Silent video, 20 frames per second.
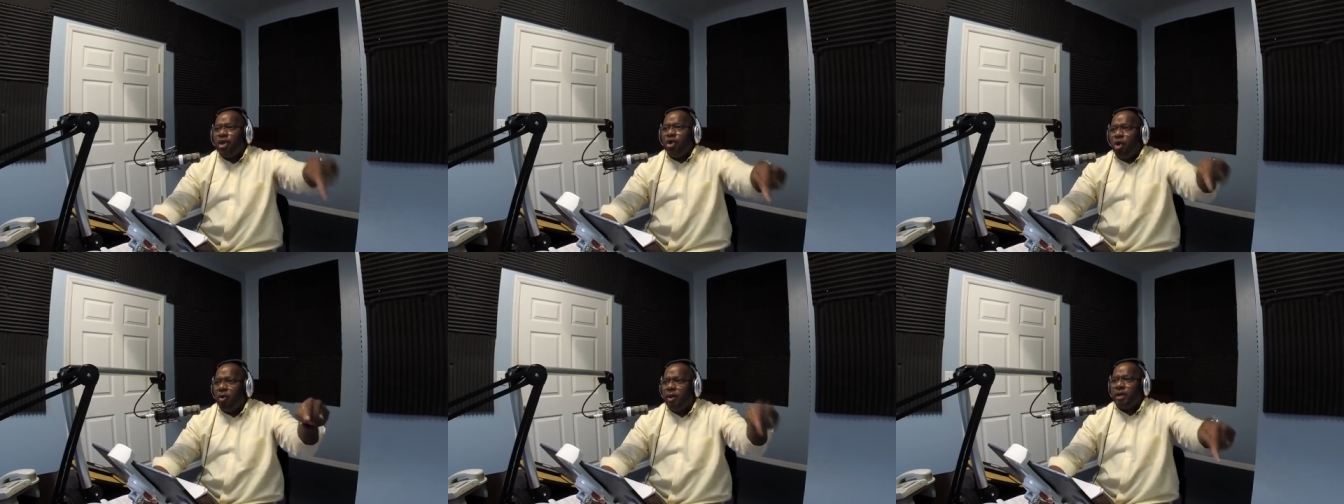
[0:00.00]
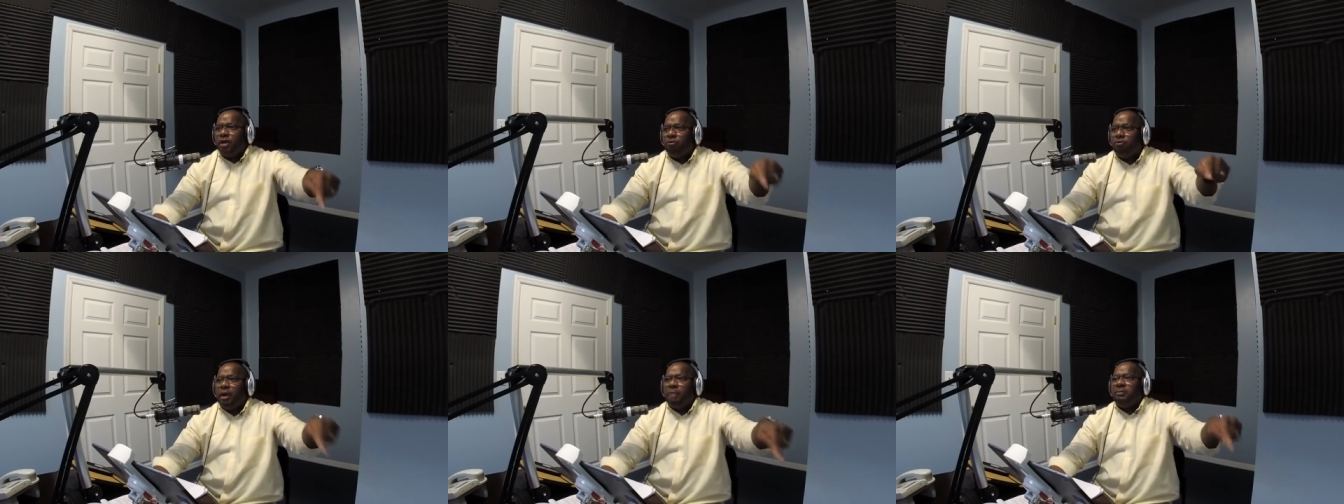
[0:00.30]
know
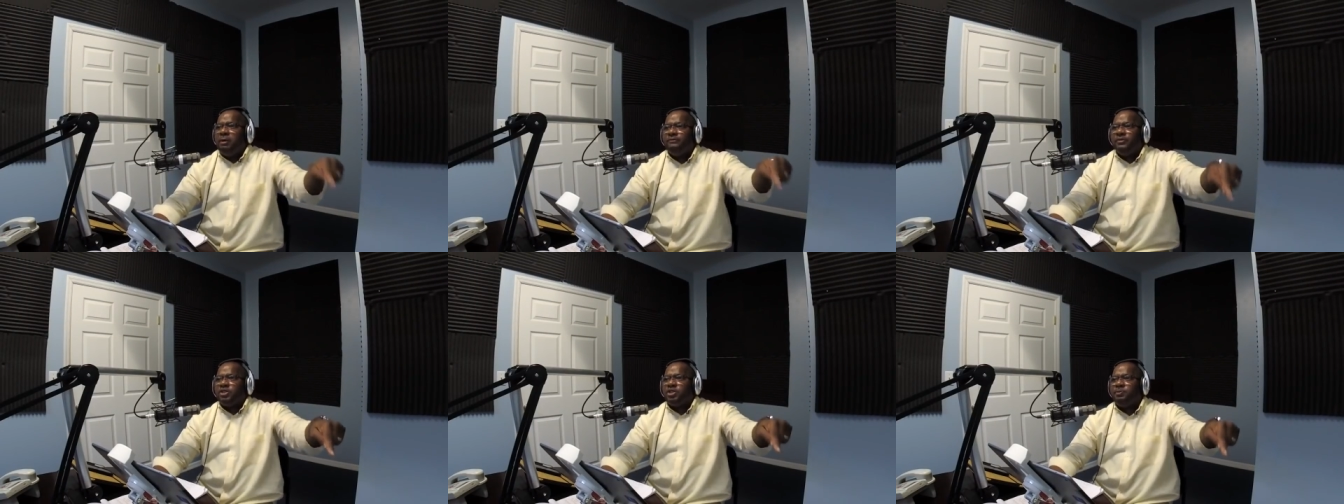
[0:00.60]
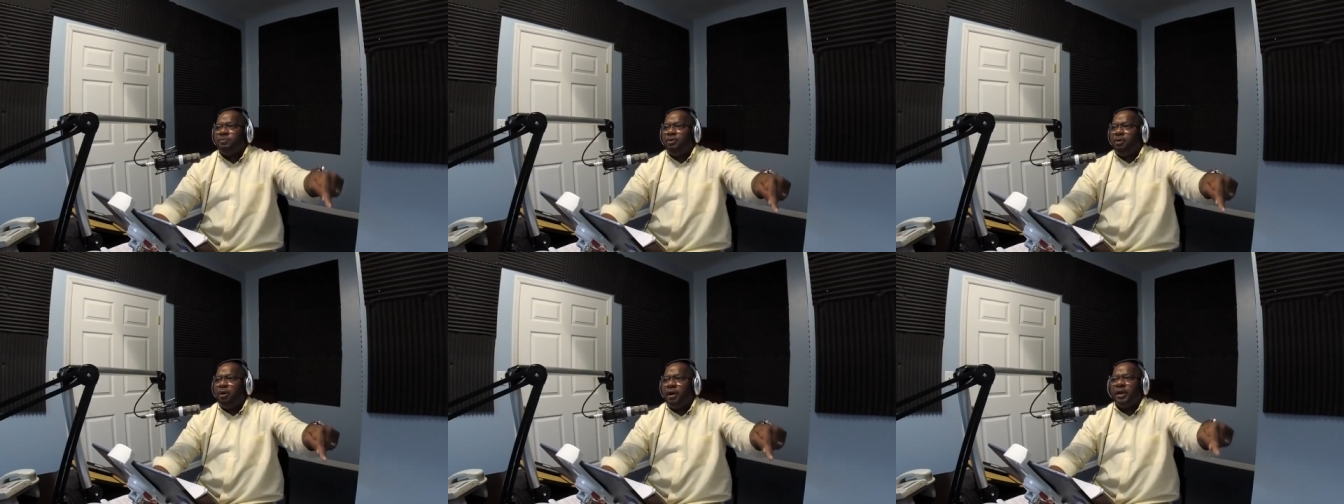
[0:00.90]
in the realm of the
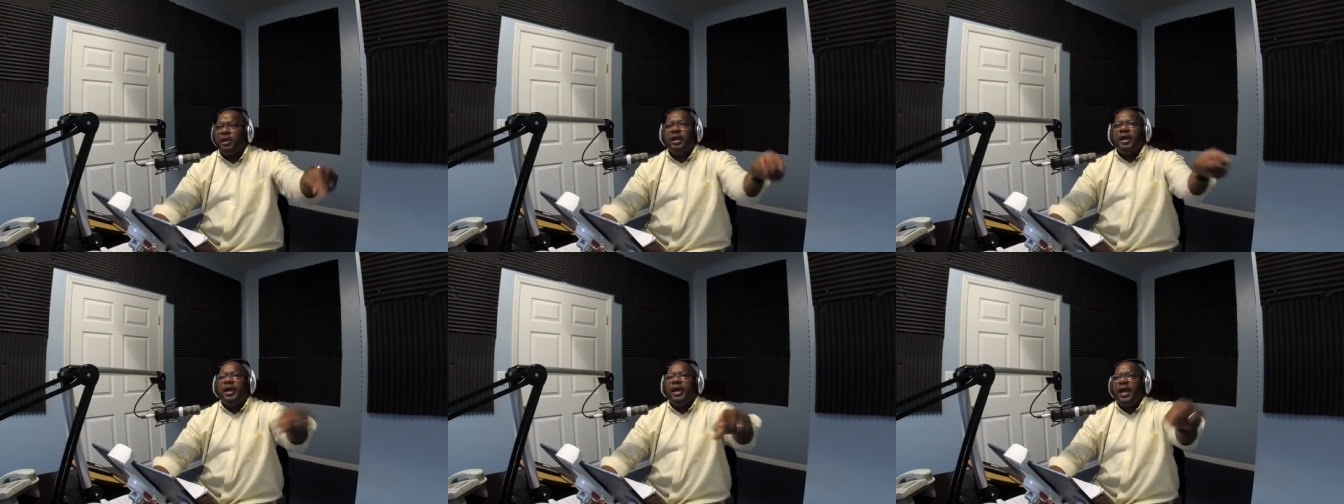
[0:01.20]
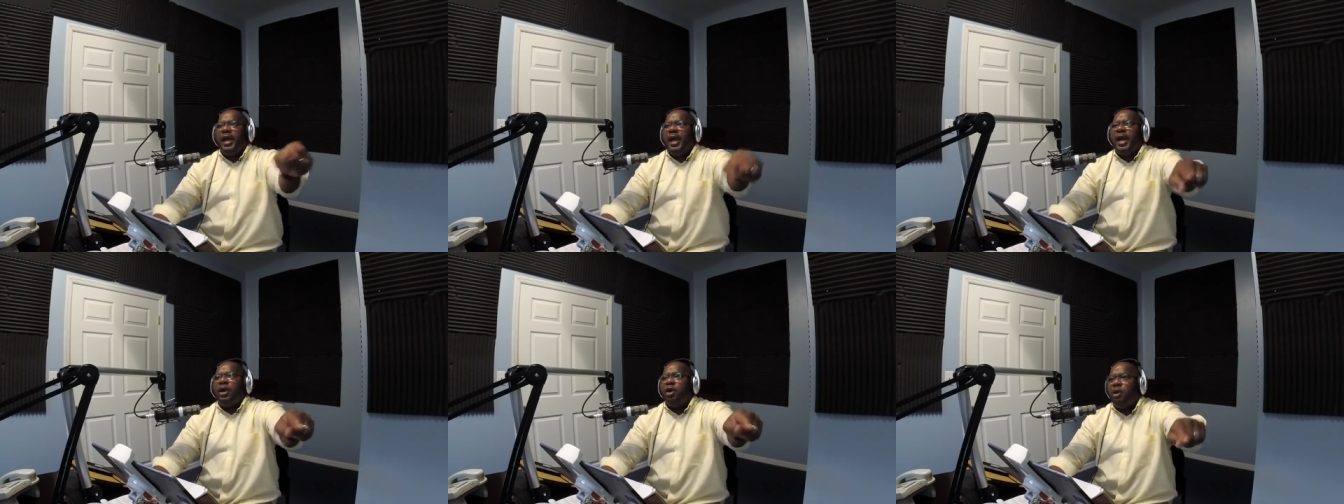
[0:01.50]
spirit,
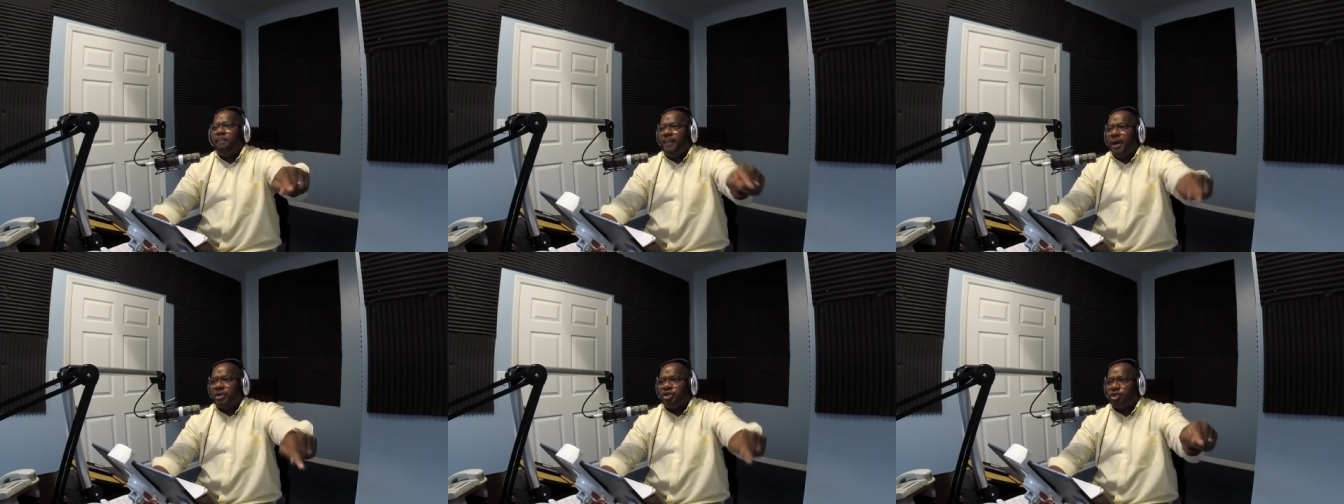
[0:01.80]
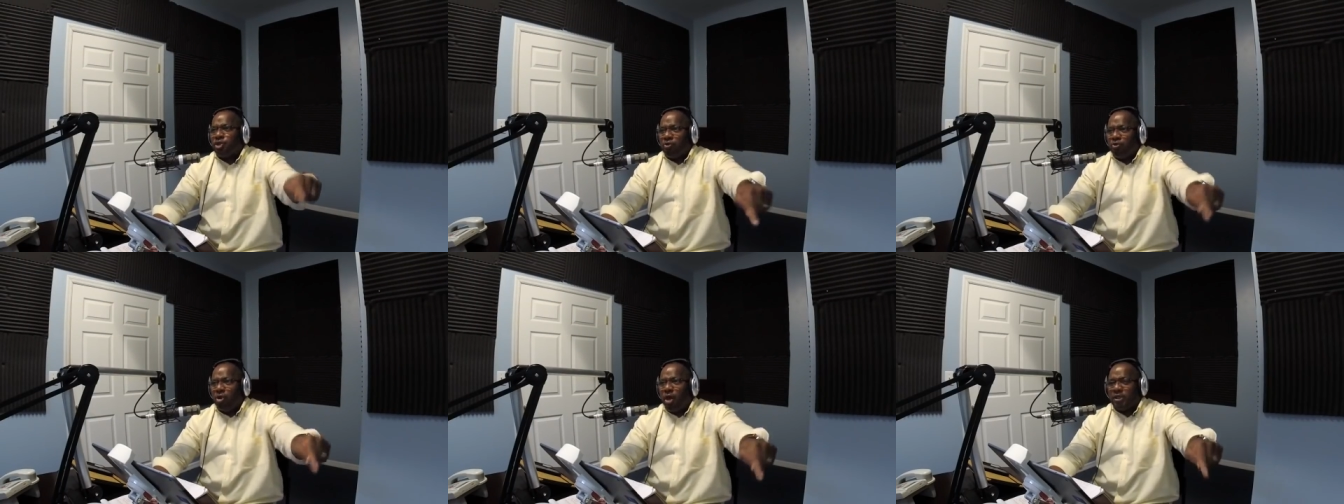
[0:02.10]
in a
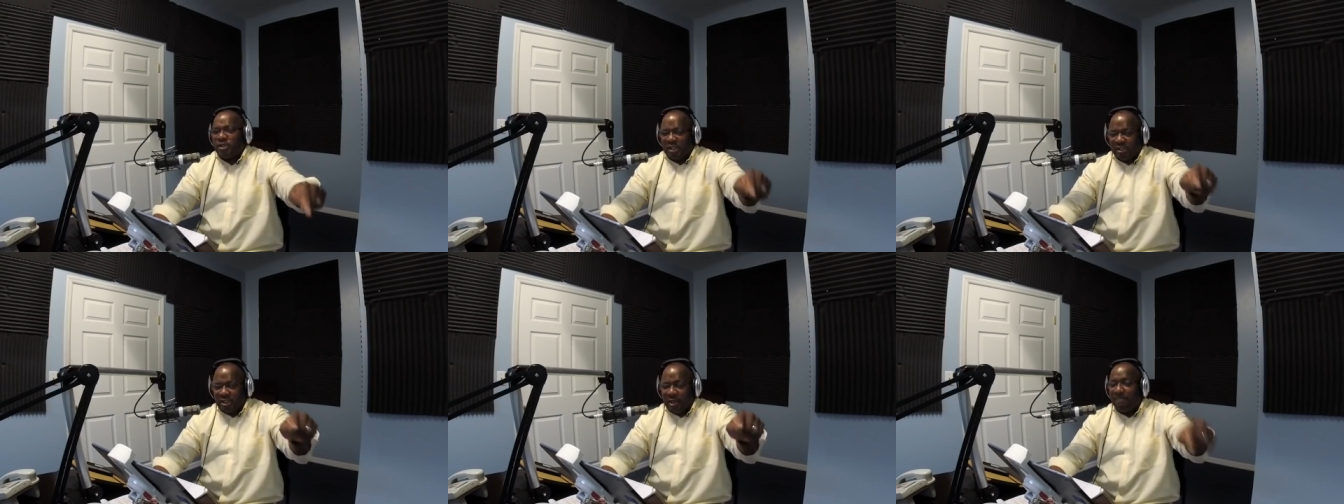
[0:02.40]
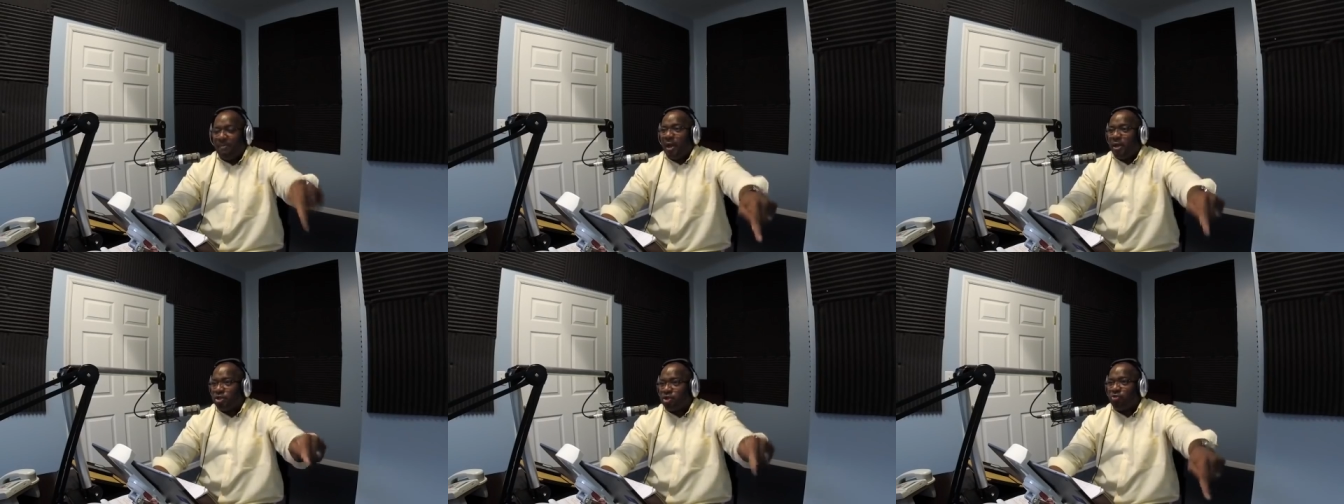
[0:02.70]
bunch of rocks. There's
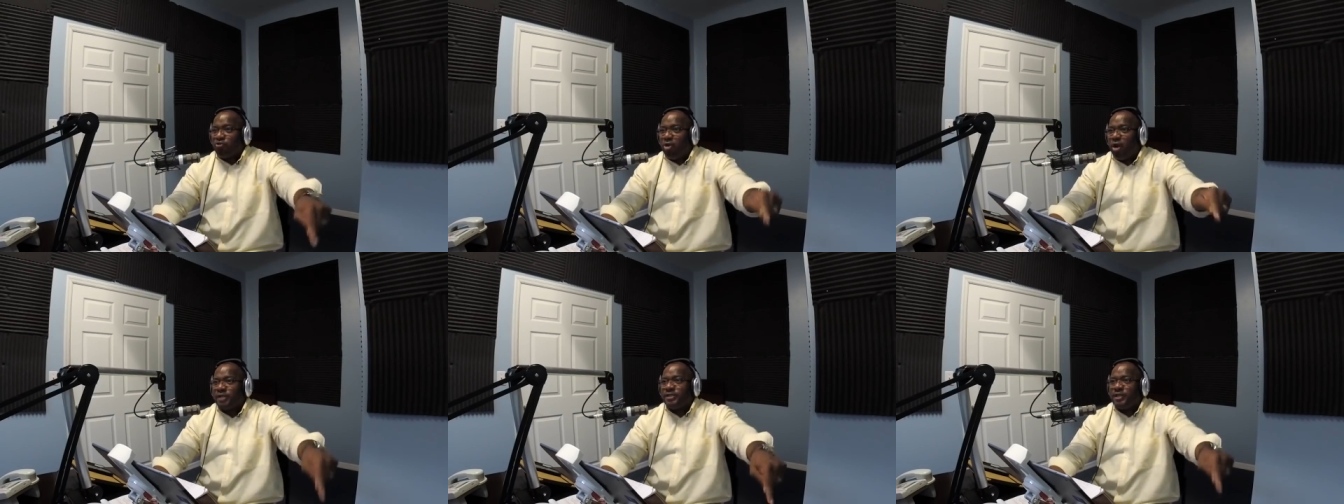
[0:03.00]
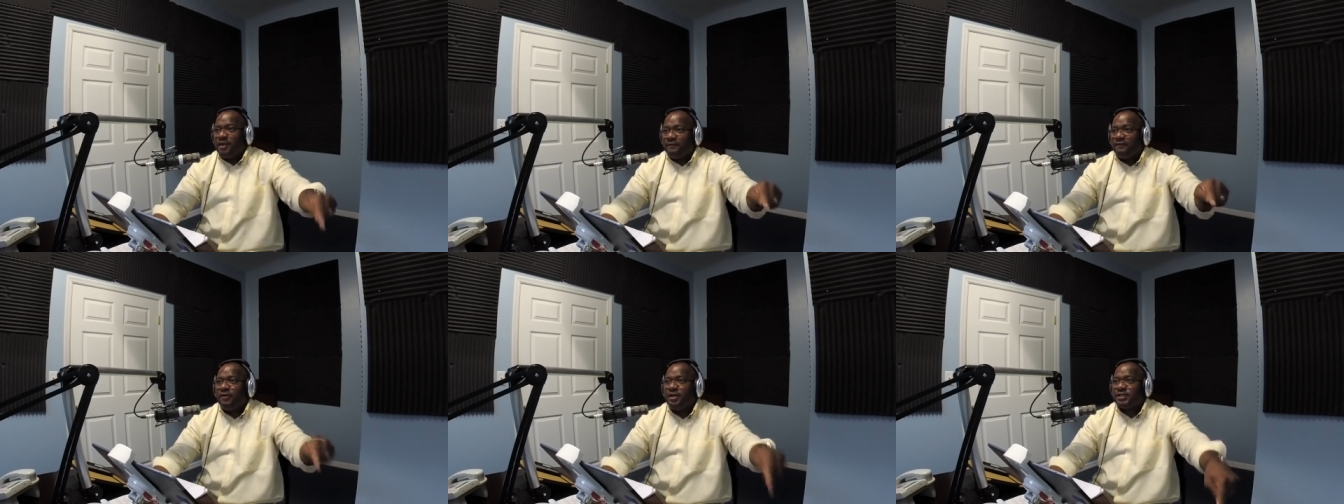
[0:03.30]
a bunch of rocks
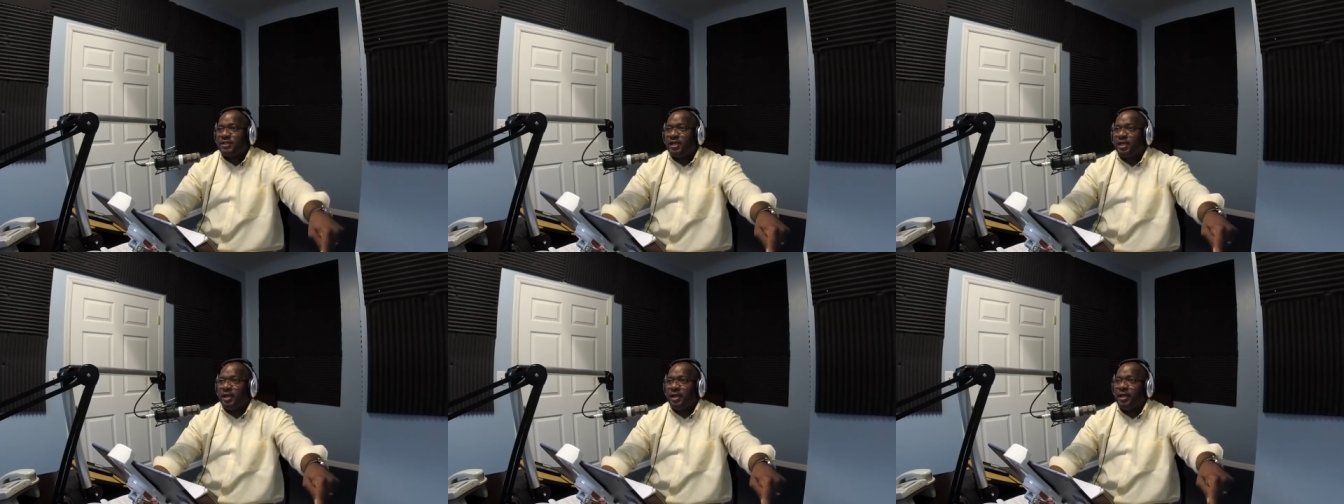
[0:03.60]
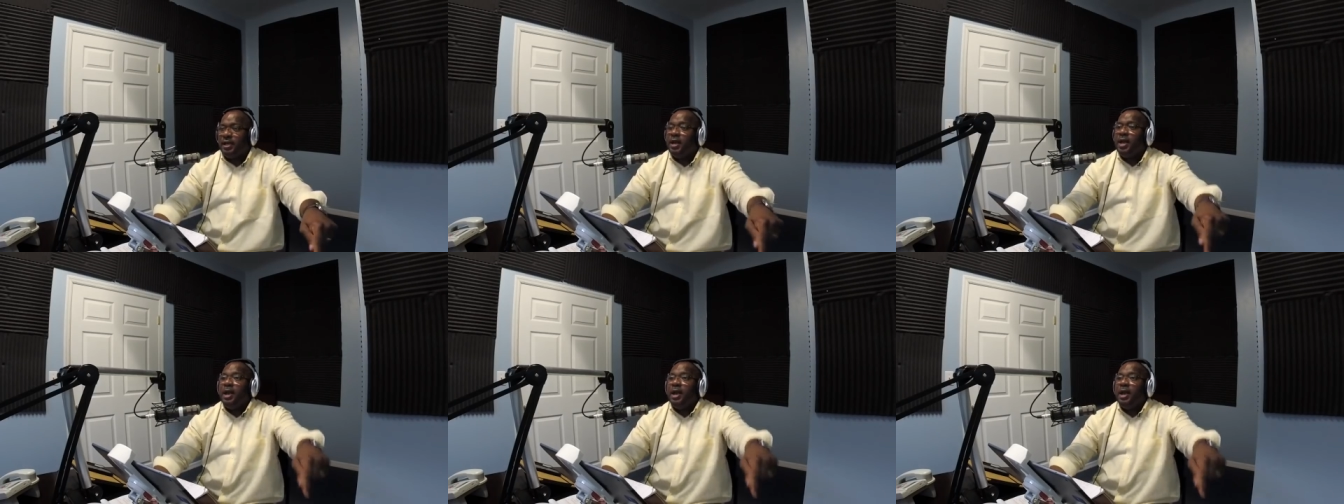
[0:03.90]
there physically.